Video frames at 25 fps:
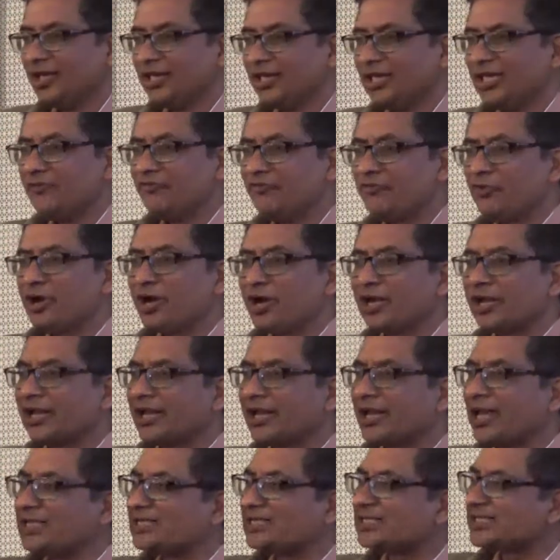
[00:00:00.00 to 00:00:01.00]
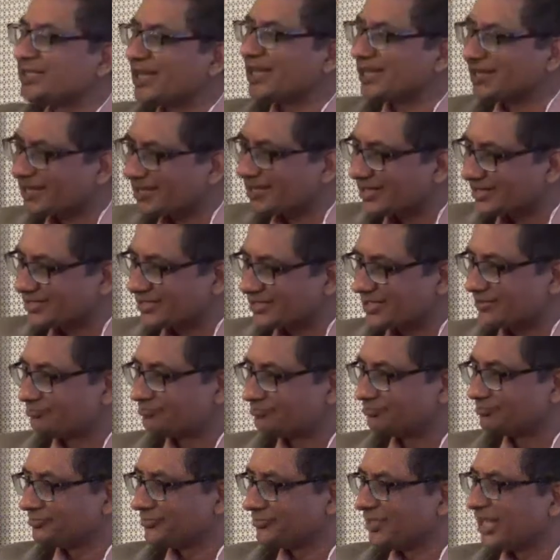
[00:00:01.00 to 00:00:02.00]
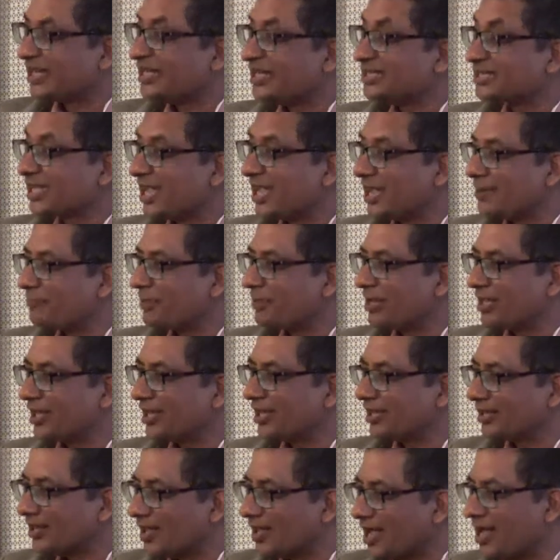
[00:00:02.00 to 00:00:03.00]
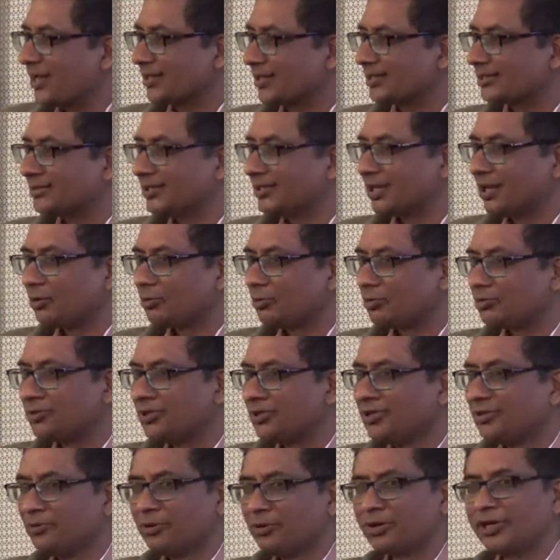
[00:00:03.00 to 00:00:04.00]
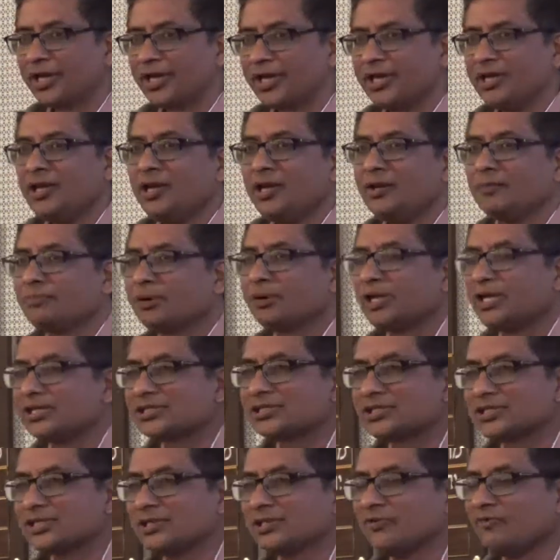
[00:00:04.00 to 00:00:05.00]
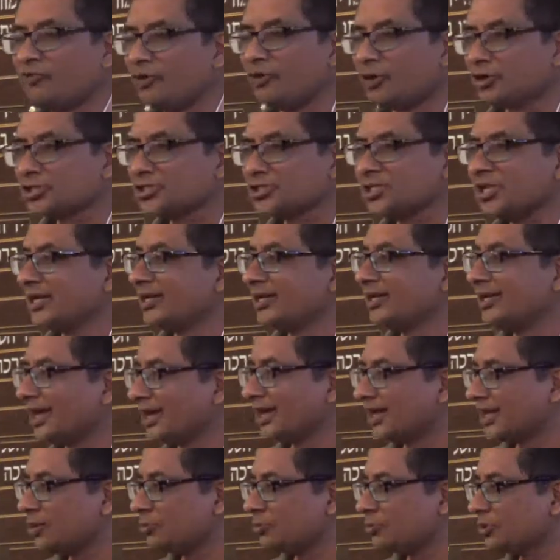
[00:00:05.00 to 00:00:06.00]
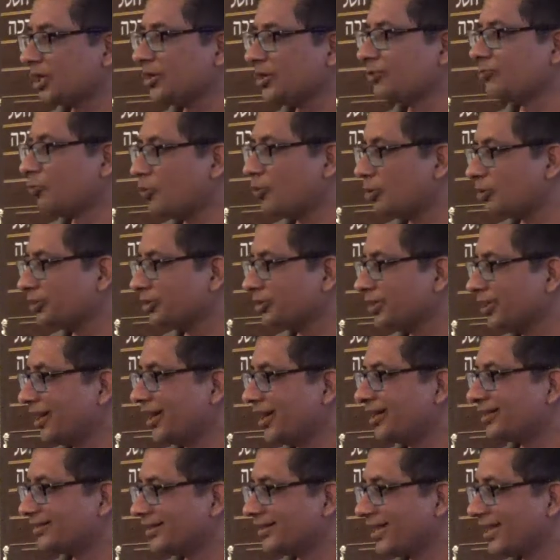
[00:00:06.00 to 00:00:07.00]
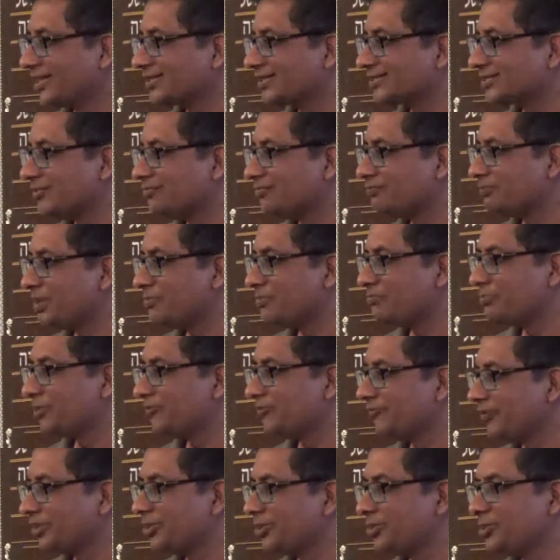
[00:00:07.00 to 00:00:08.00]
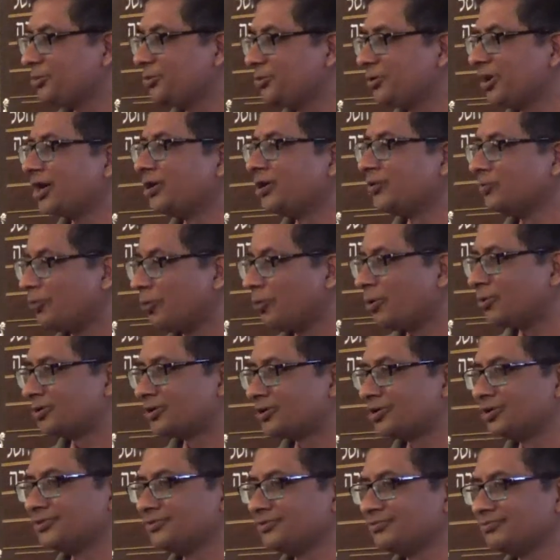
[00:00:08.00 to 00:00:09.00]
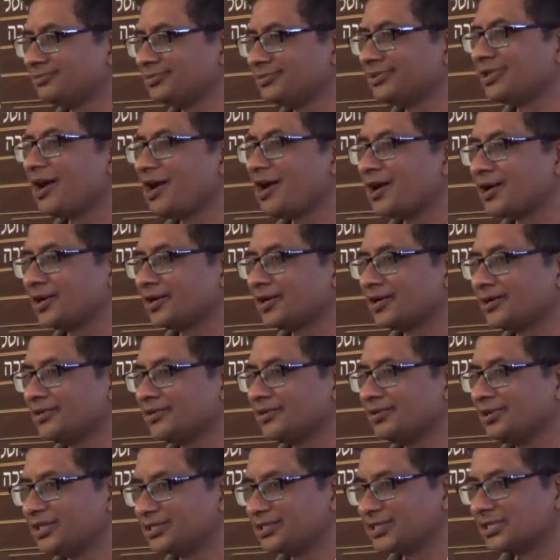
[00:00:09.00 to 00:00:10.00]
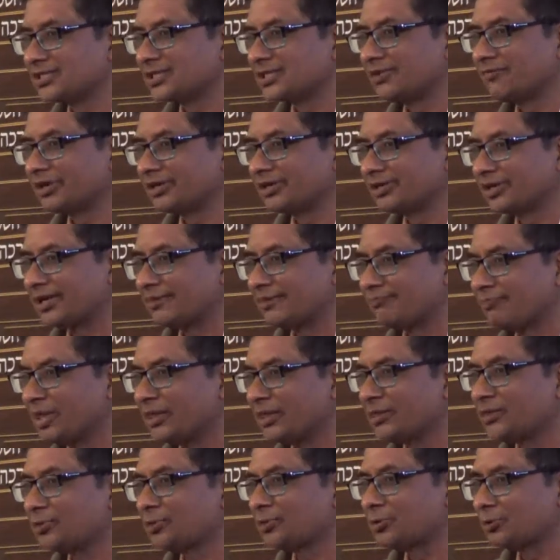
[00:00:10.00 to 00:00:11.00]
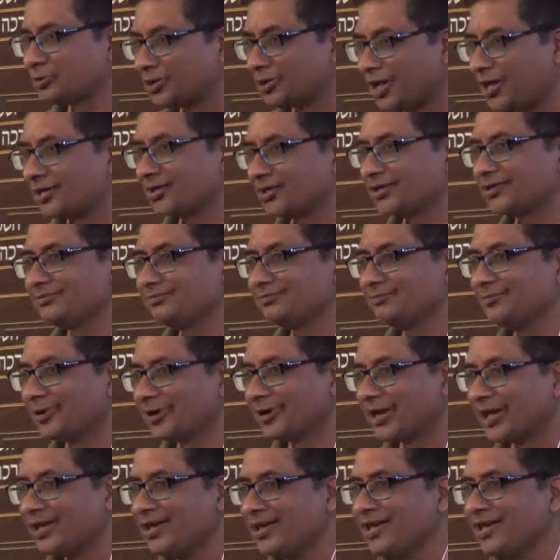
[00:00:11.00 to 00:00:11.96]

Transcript: If you are against terrorism, that is happening a lot now. Okay. Please, folks, get out and vote and take some people with you and vote. Talk. This is our month to talk. Okay.